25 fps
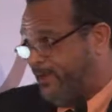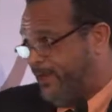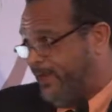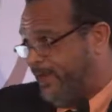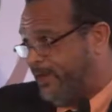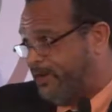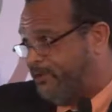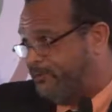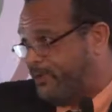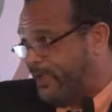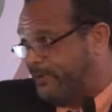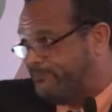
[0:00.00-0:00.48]
I
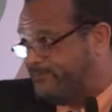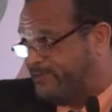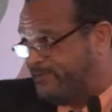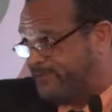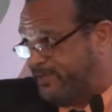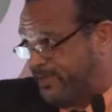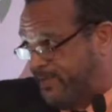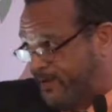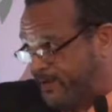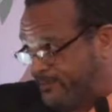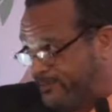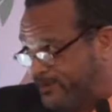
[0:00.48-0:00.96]
don't have to
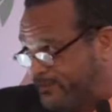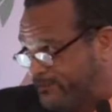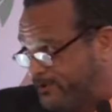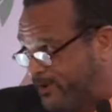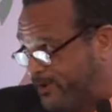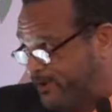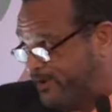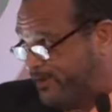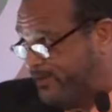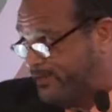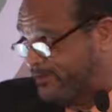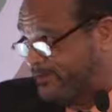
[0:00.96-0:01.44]
tell this
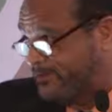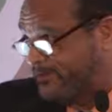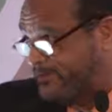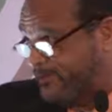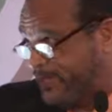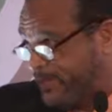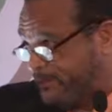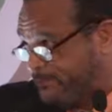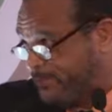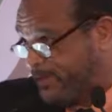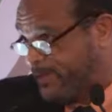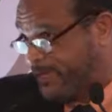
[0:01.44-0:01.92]
audience,
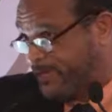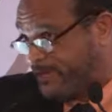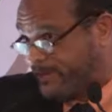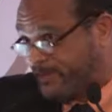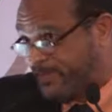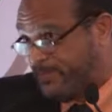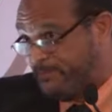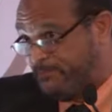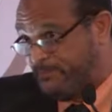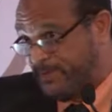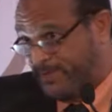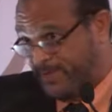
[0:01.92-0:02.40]
think big,
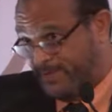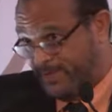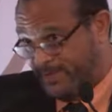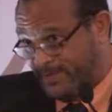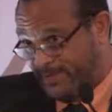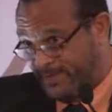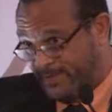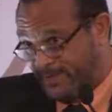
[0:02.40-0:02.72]
get big.